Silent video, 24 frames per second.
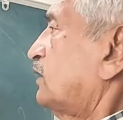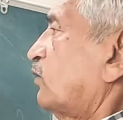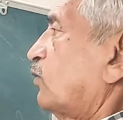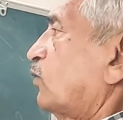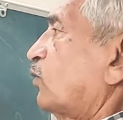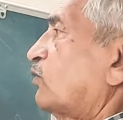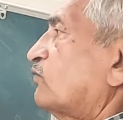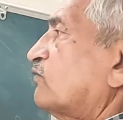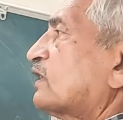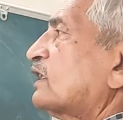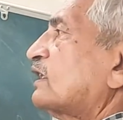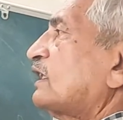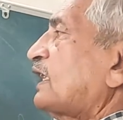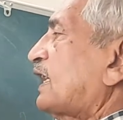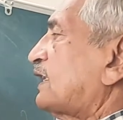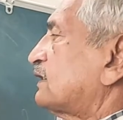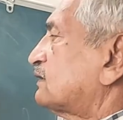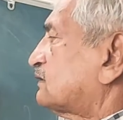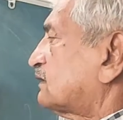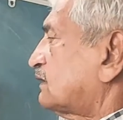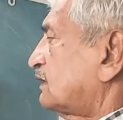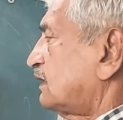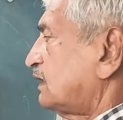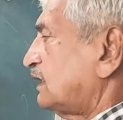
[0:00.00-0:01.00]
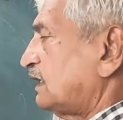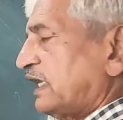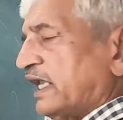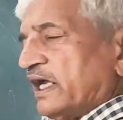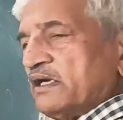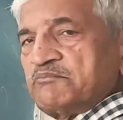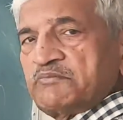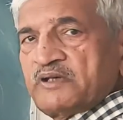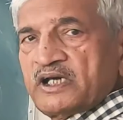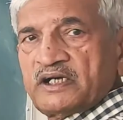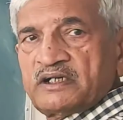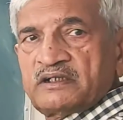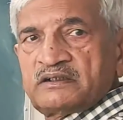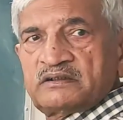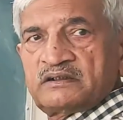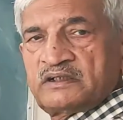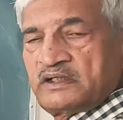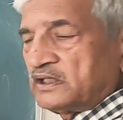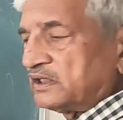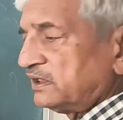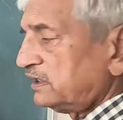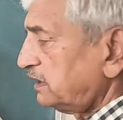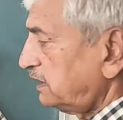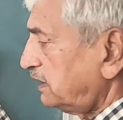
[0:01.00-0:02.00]
over a length lambda
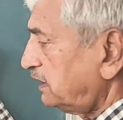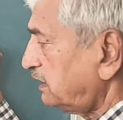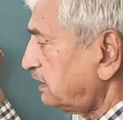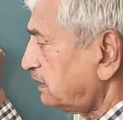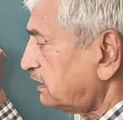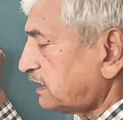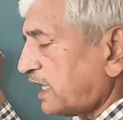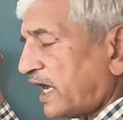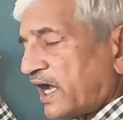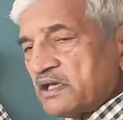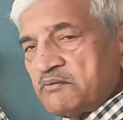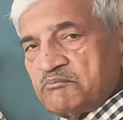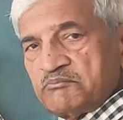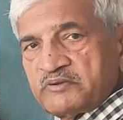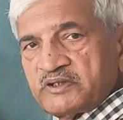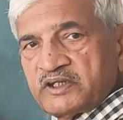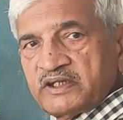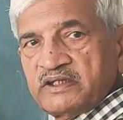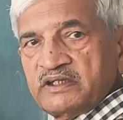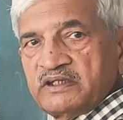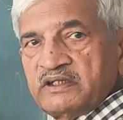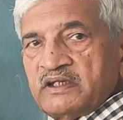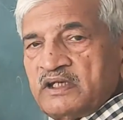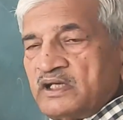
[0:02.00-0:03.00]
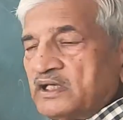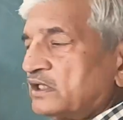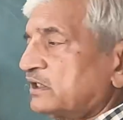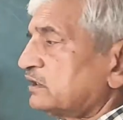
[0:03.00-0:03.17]
in time t.